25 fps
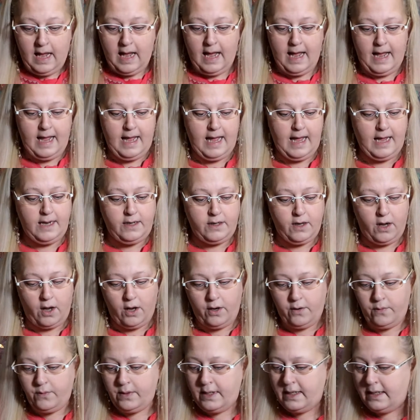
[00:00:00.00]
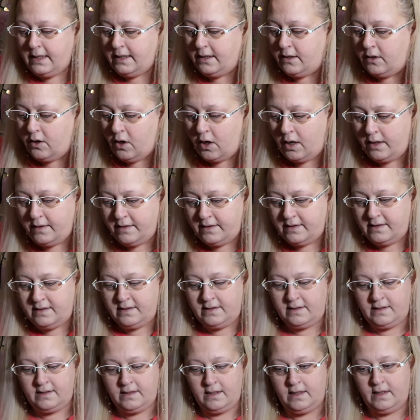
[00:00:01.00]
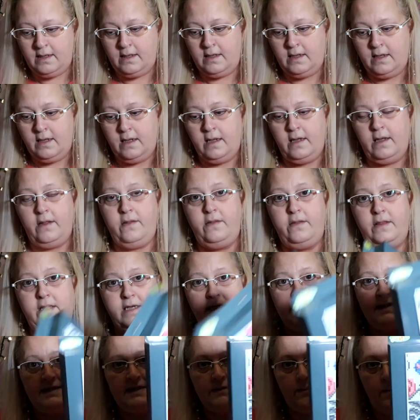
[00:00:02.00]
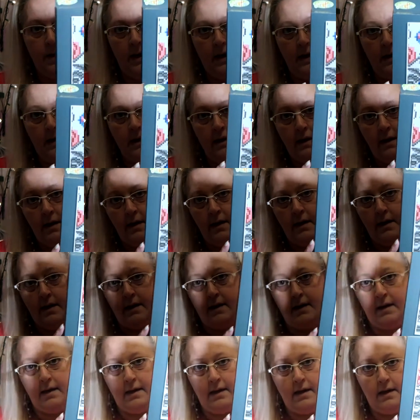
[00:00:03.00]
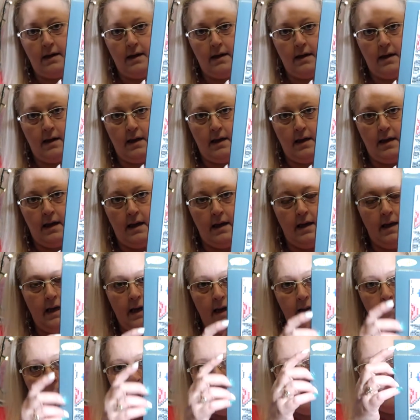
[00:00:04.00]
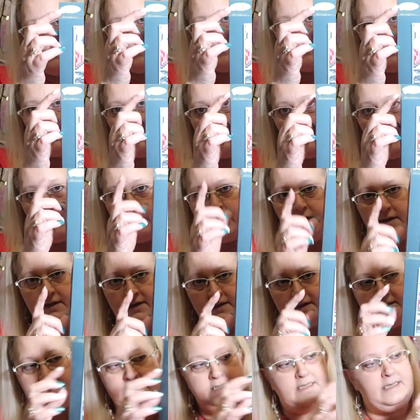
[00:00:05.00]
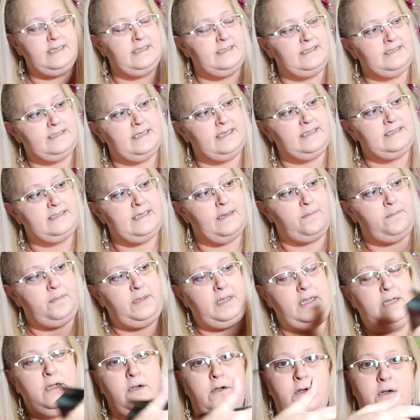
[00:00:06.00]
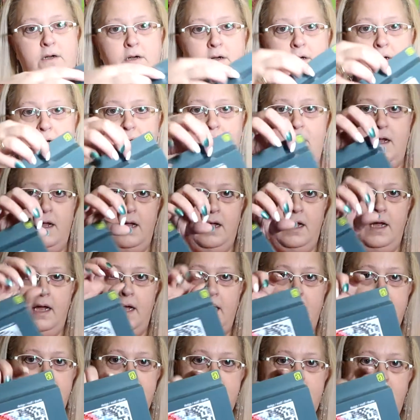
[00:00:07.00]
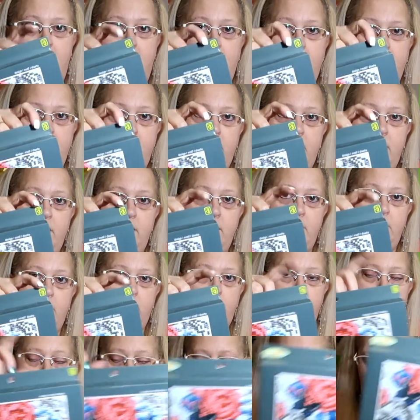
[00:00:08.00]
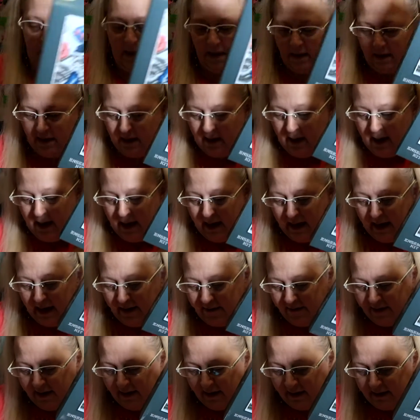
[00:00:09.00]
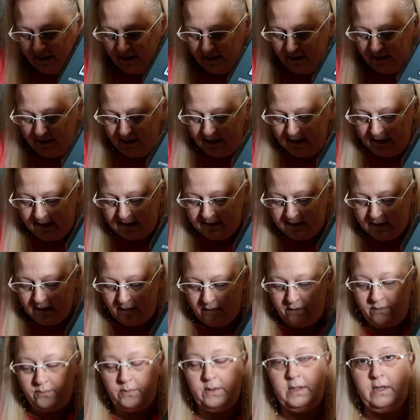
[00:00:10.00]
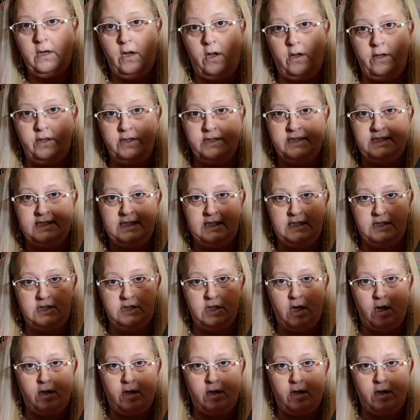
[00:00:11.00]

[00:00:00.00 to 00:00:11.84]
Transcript: I had already gotten this one. I paid $3. It says up here at Dollarama. And then these are $3 each,